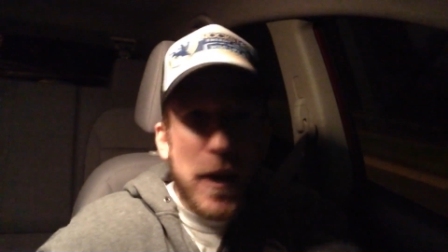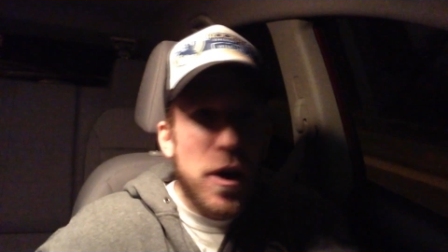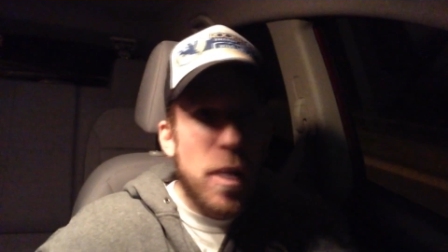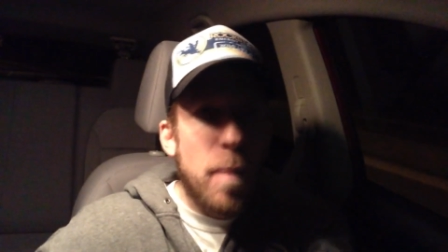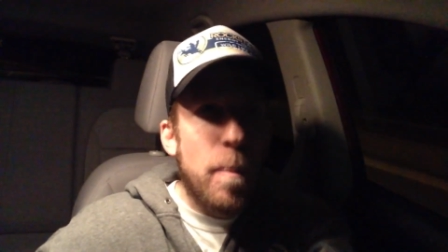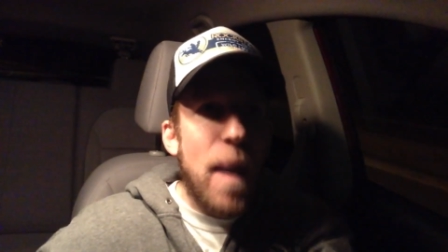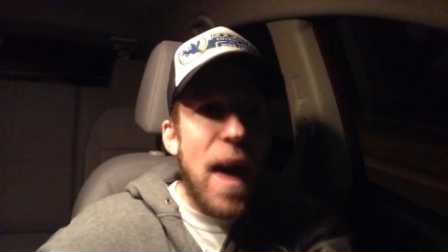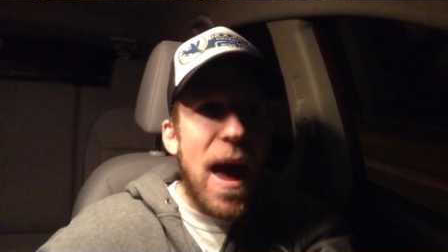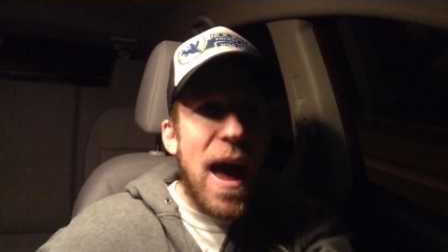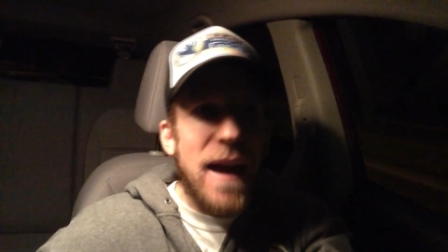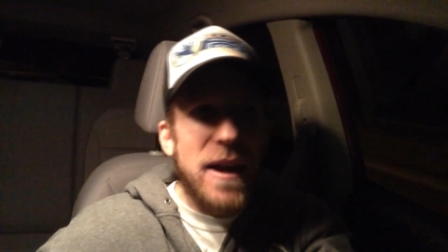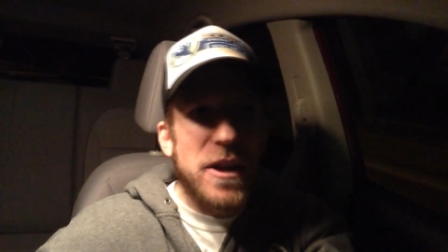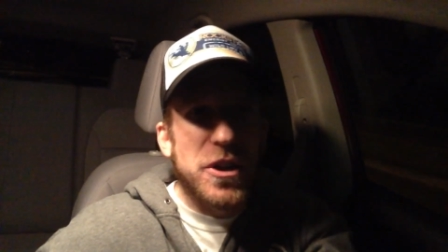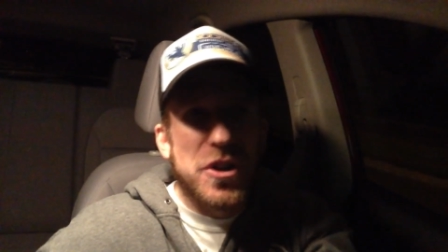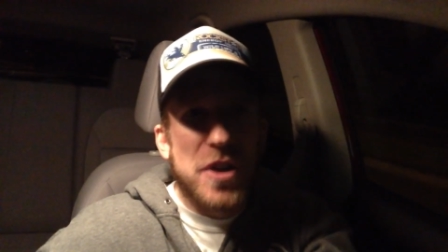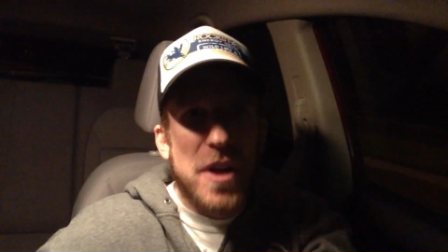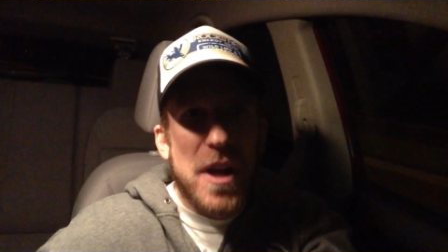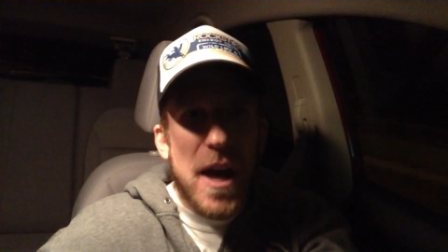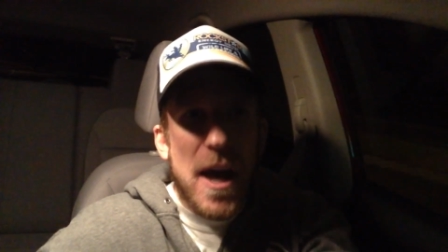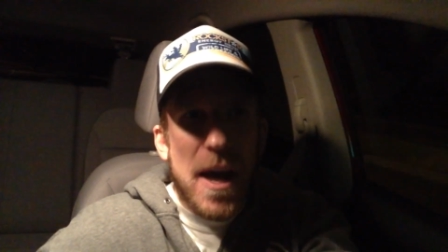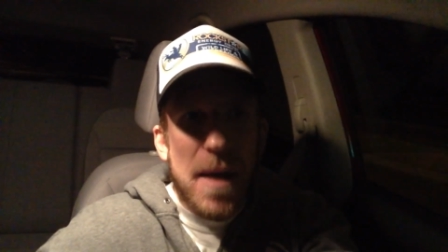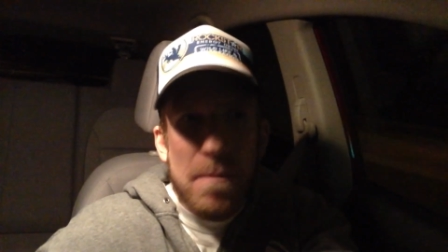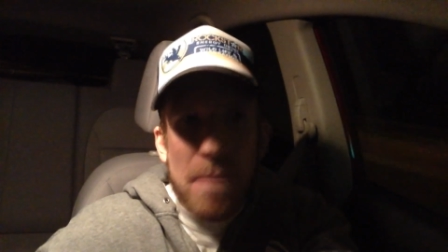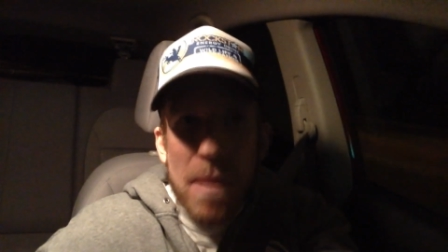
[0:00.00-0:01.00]
could have packaged
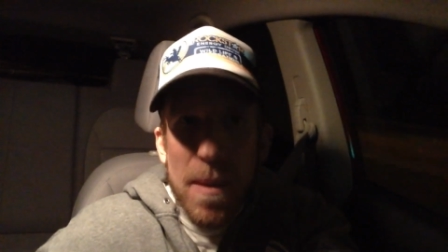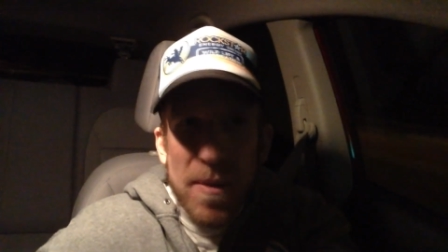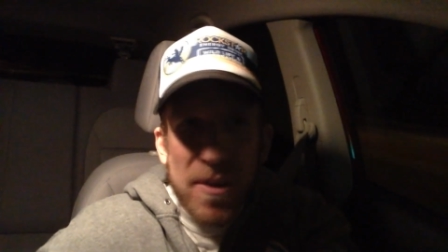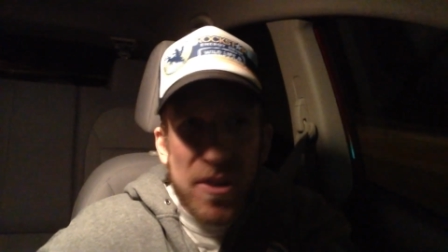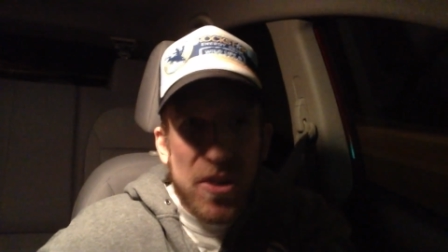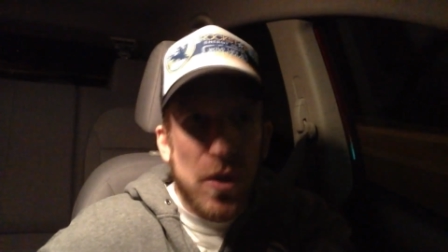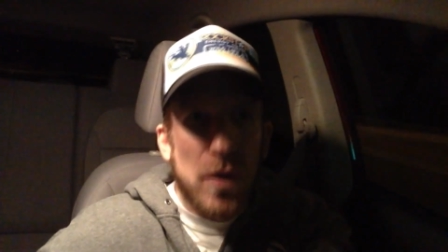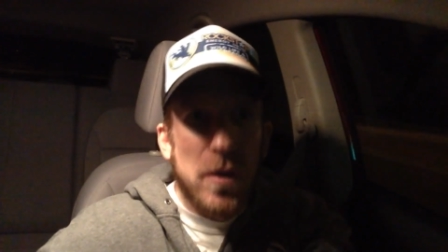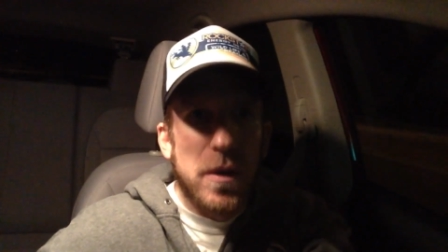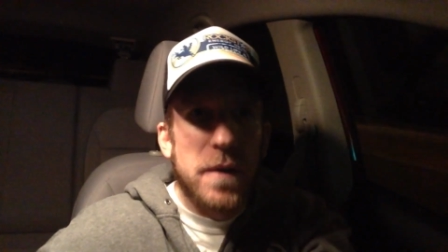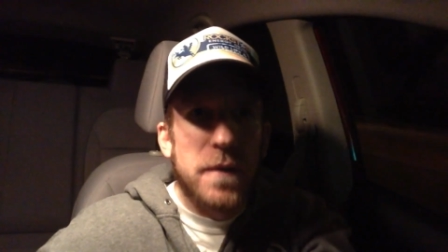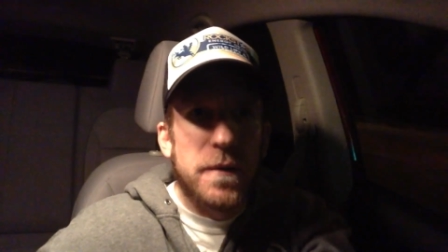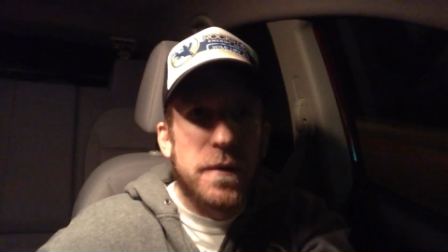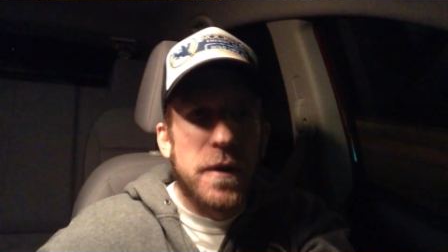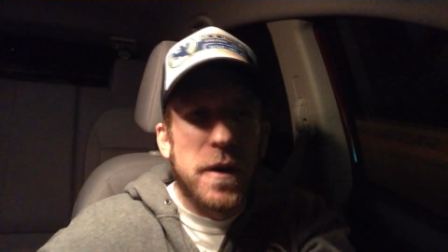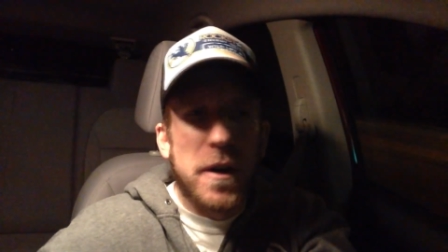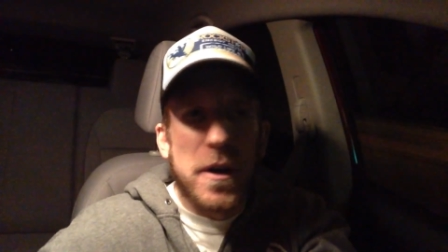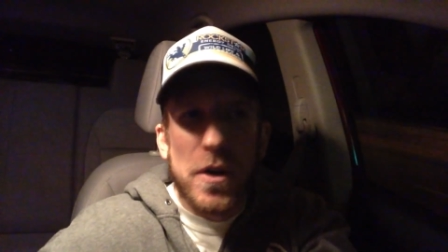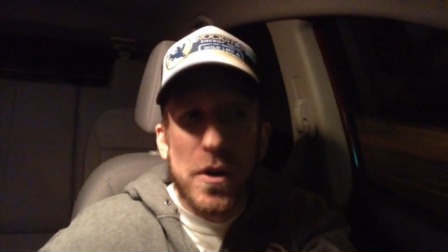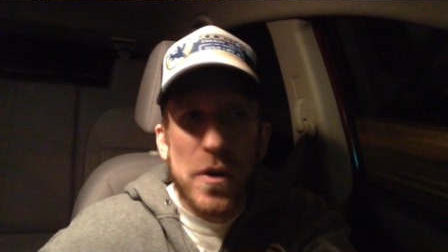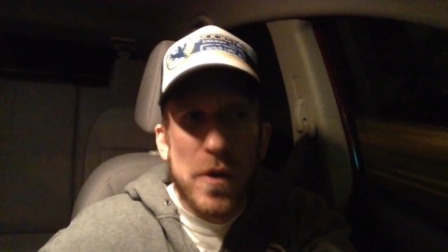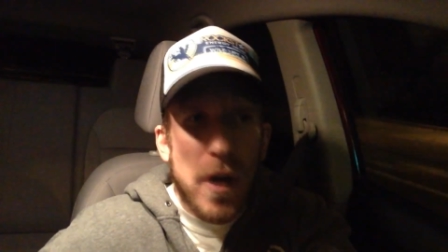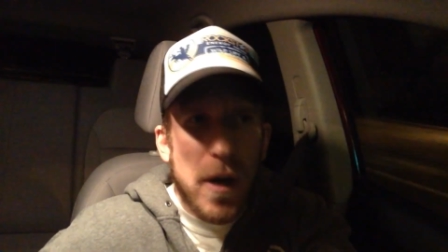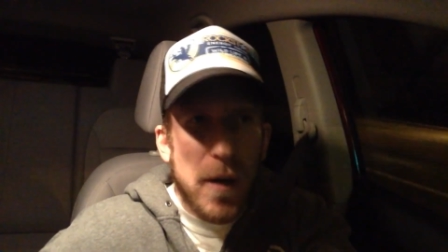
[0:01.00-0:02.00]
it up, maybe sold it
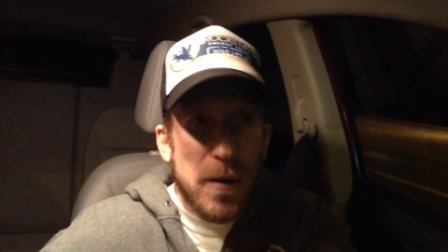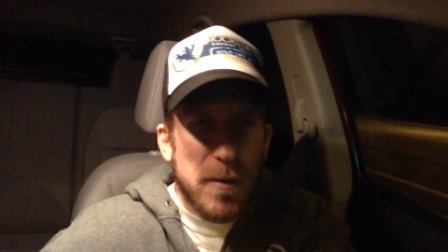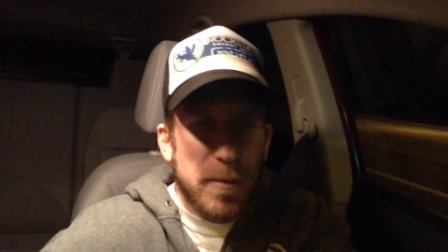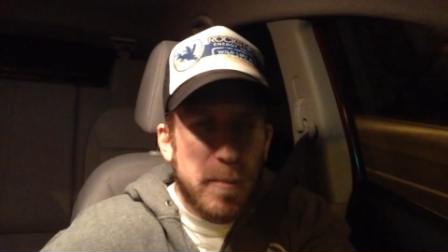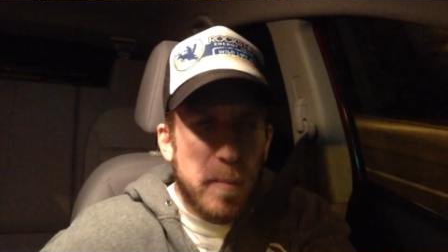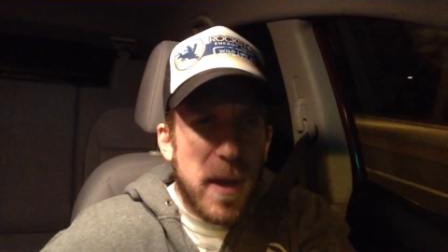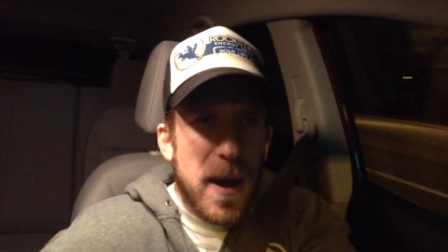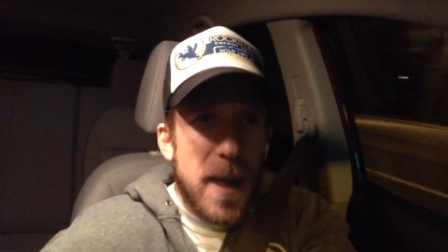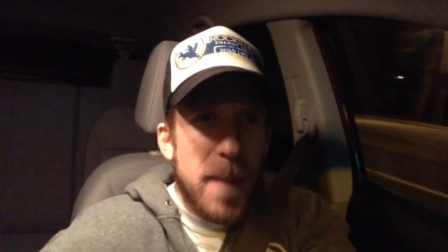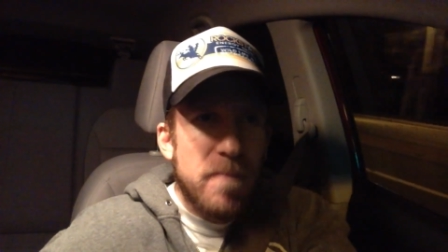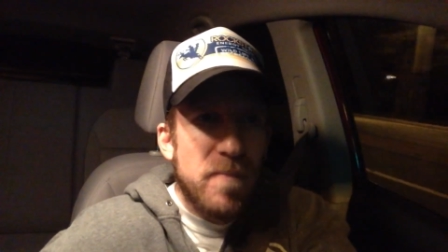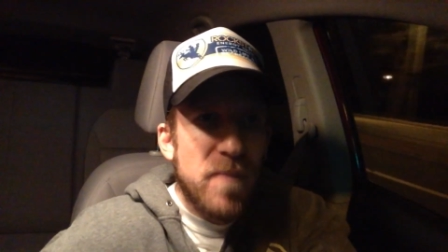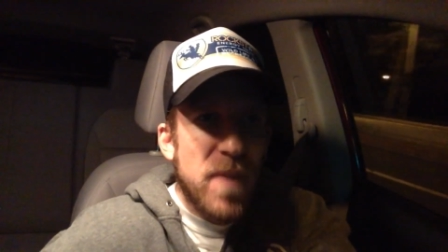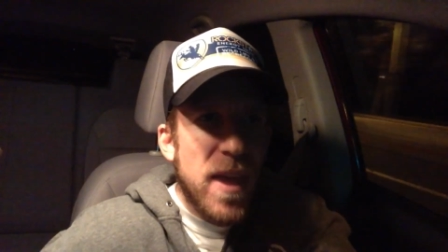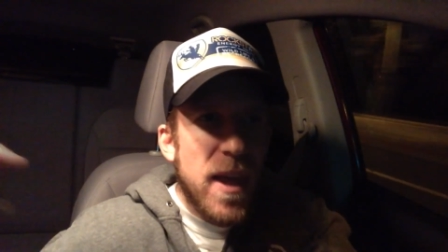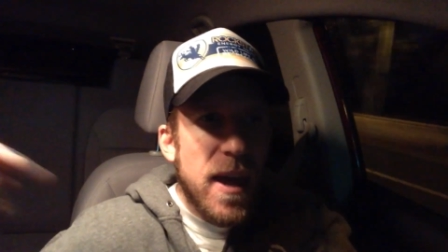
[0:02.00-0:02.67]
for who knows, but